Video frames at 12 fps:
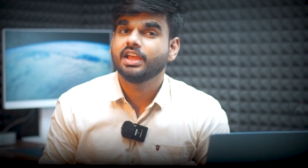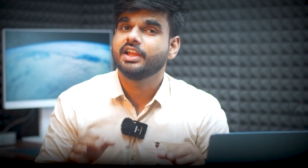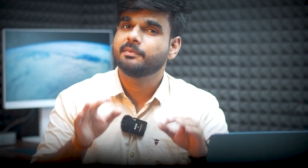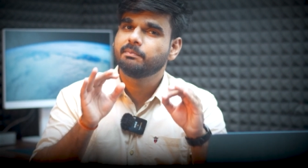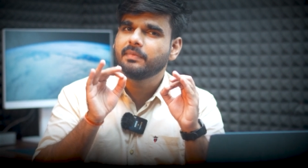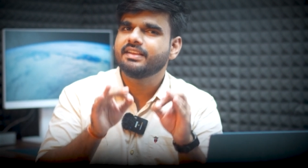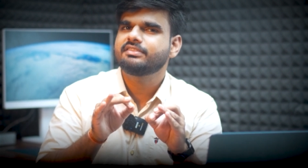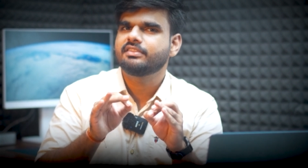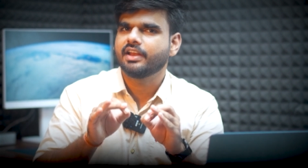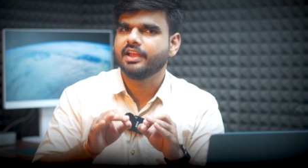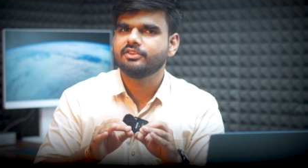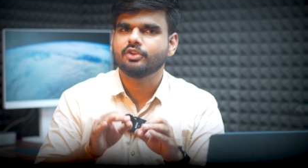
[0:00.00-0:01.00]
it must
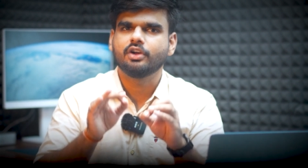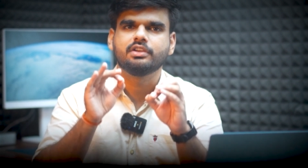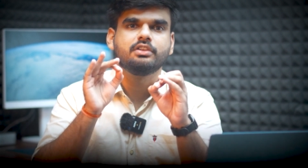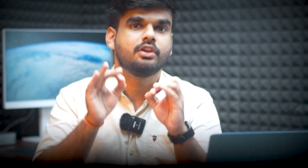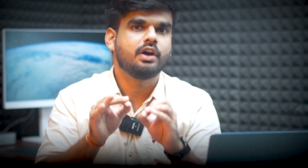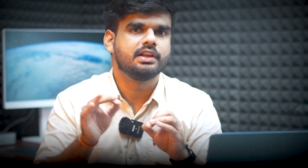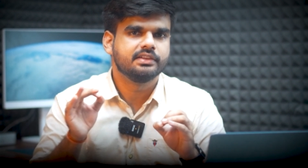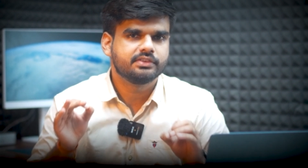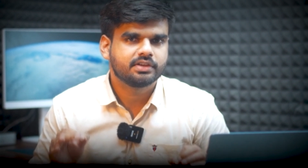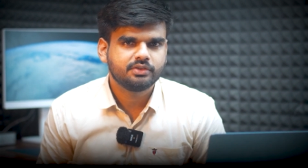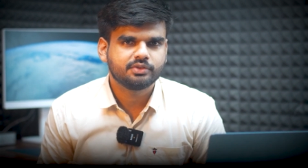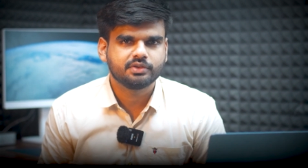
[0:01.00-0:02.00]
rise on knowledge.
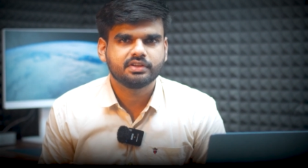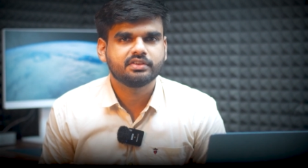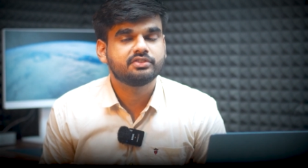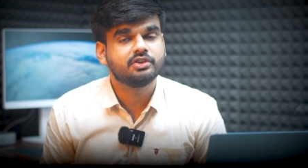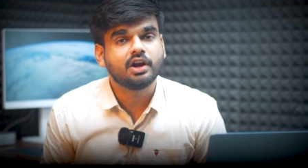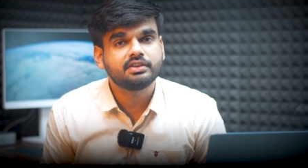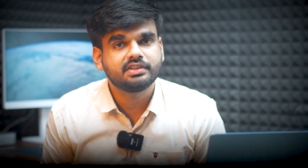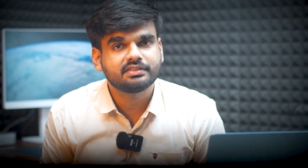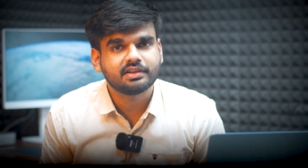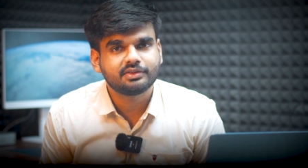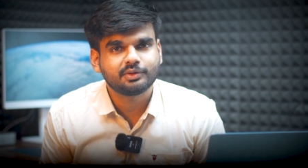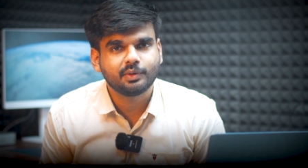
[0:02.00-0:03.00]
So this is not
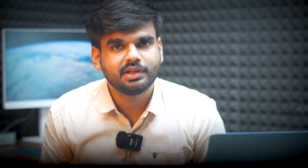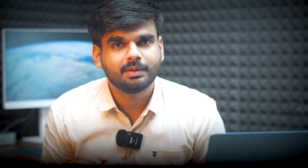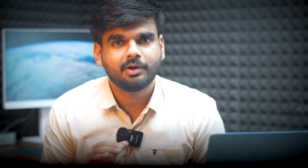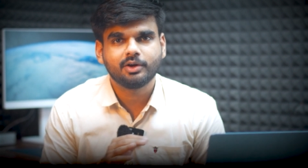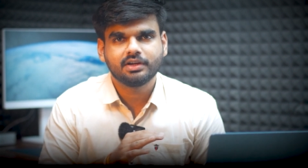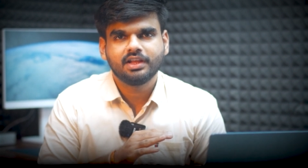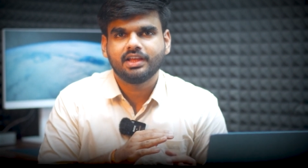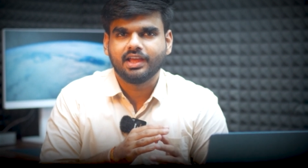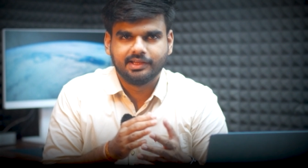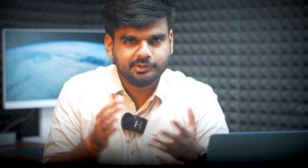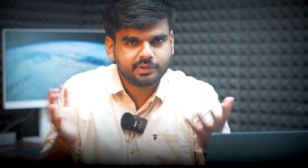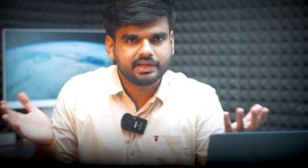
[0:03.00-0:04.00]
just a story about
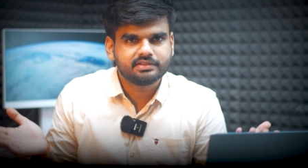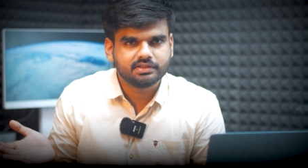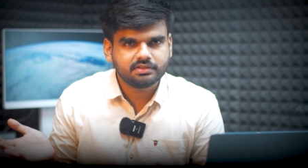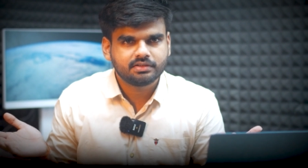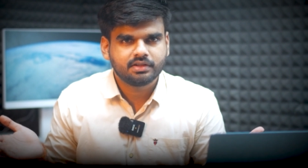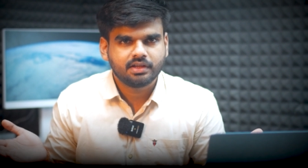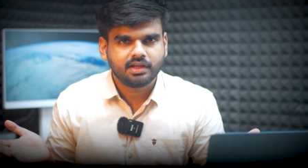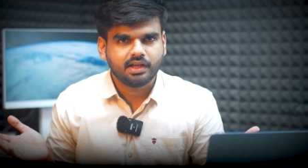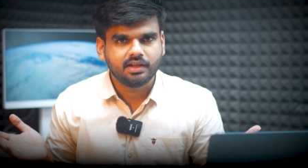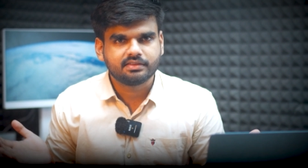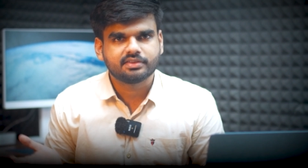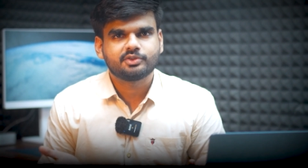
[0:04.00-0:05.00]
education,
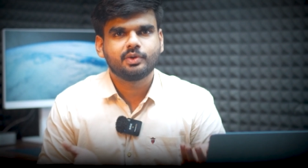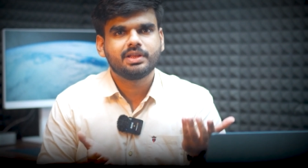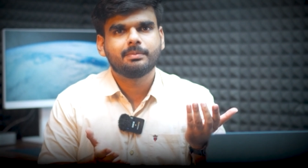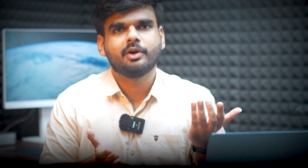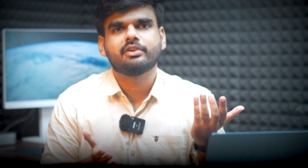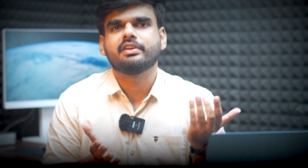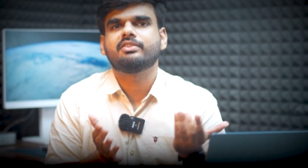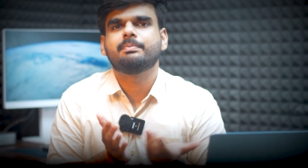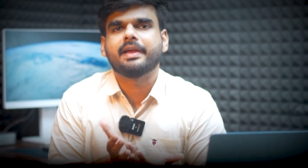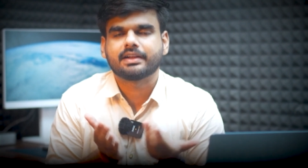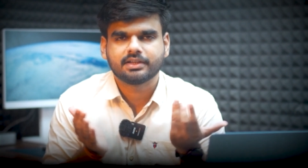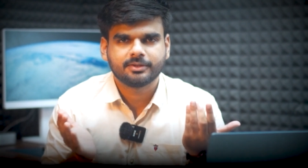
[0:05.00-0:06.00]
it's a story about
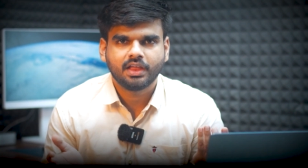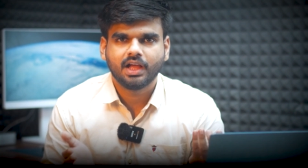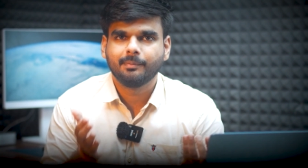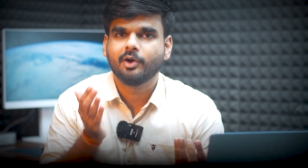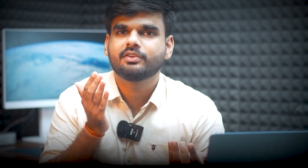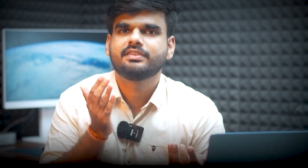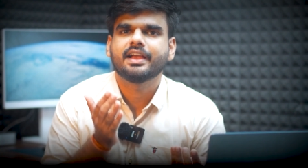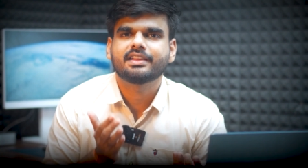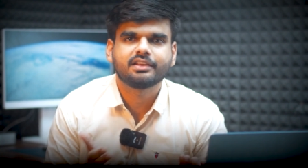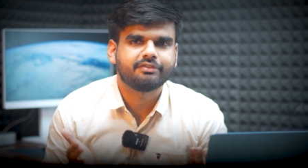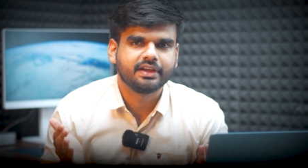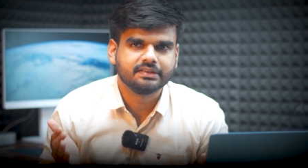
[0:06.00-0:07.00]
respect, about
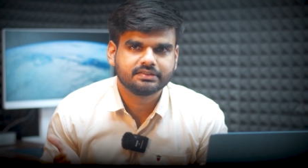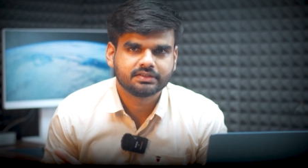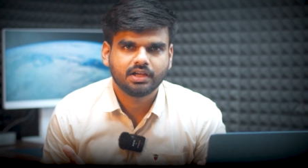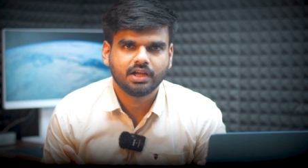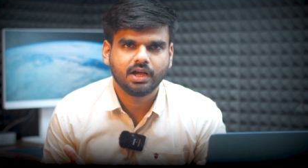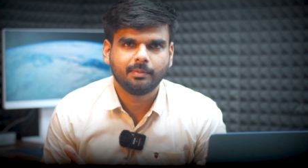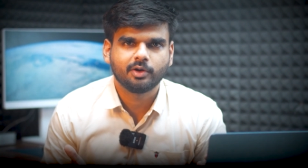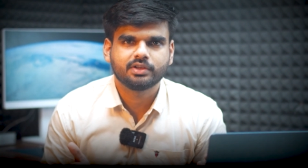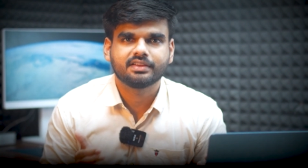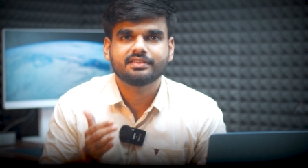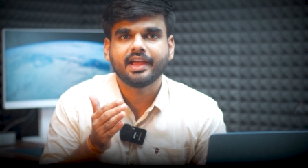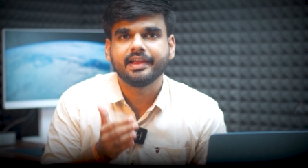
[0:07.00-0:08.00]
sacrifice, about
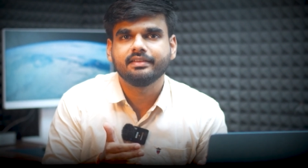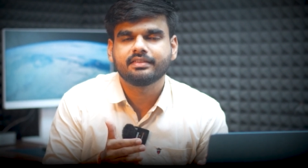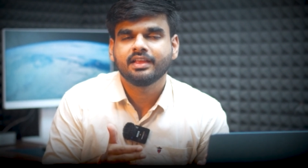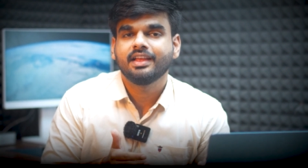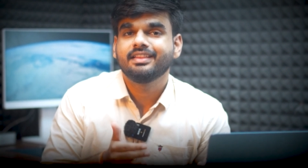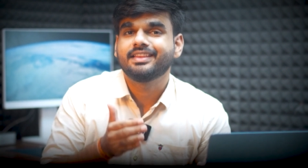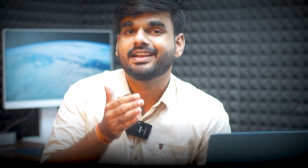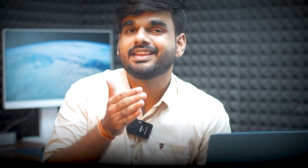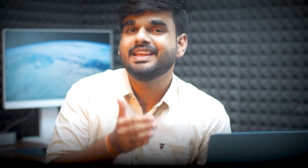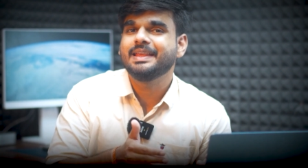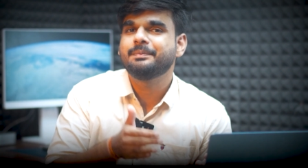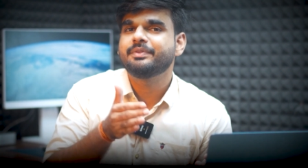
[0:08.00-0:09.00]
the science that
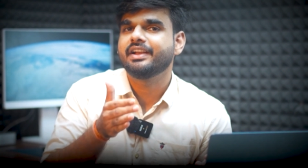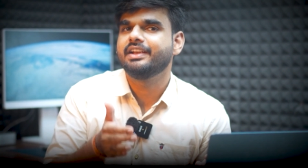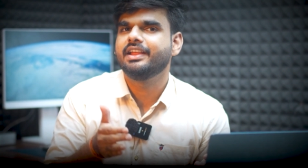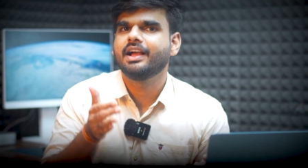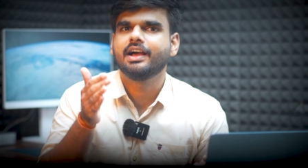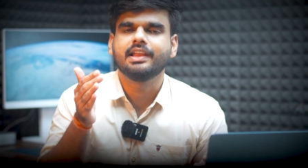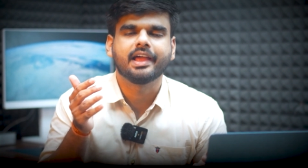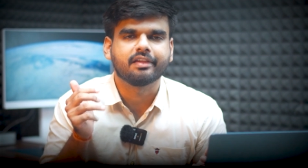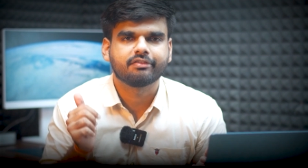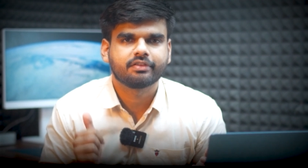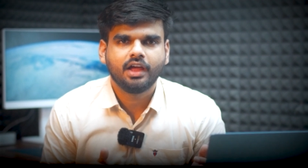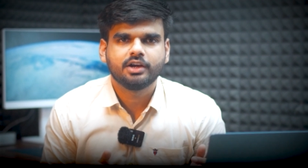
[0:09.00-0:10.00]
keeps India
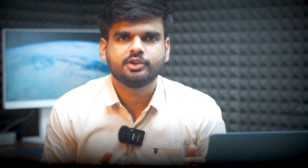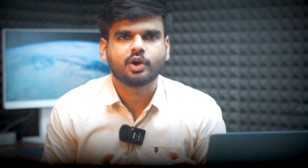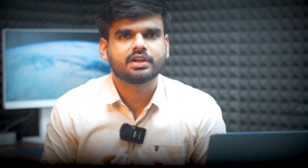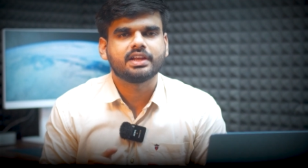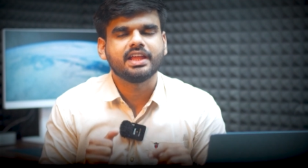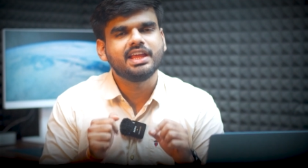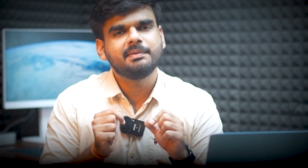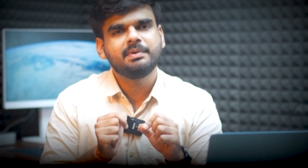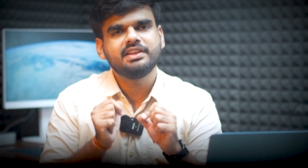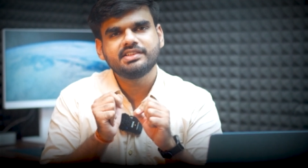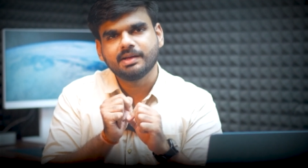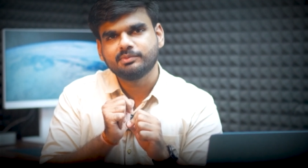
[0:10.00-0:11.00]
alive. Dr.
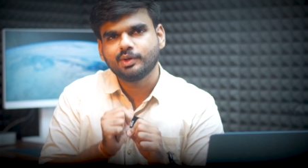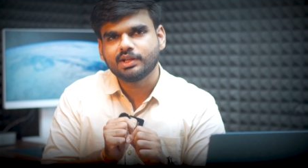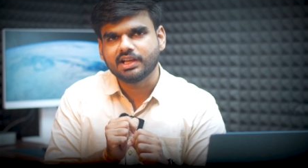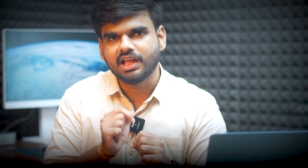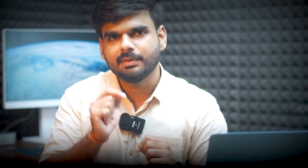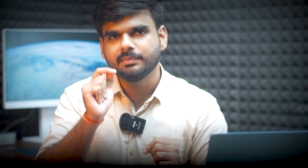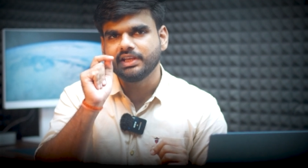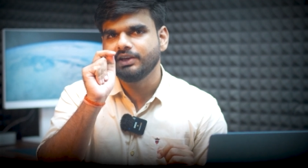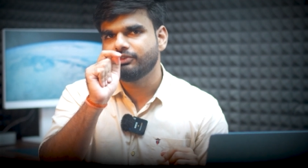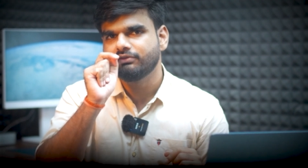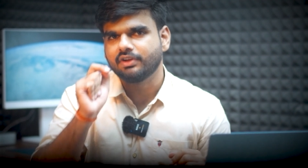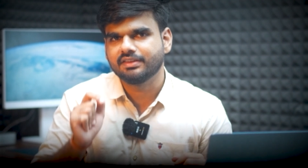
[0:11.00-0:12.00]
APJ Abdul Kalam
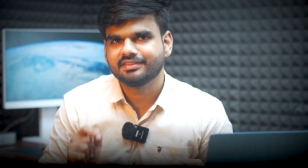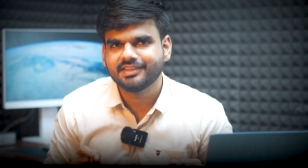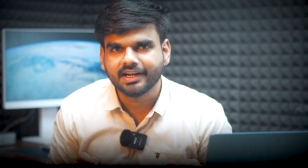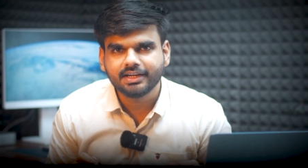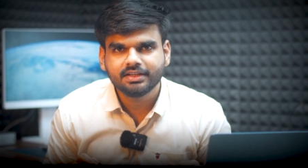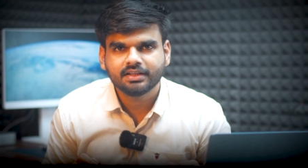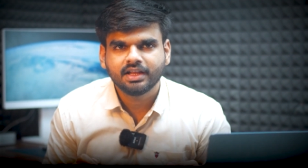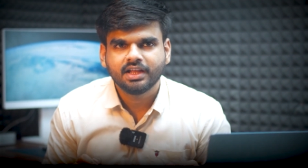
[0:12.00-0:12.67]
even once said,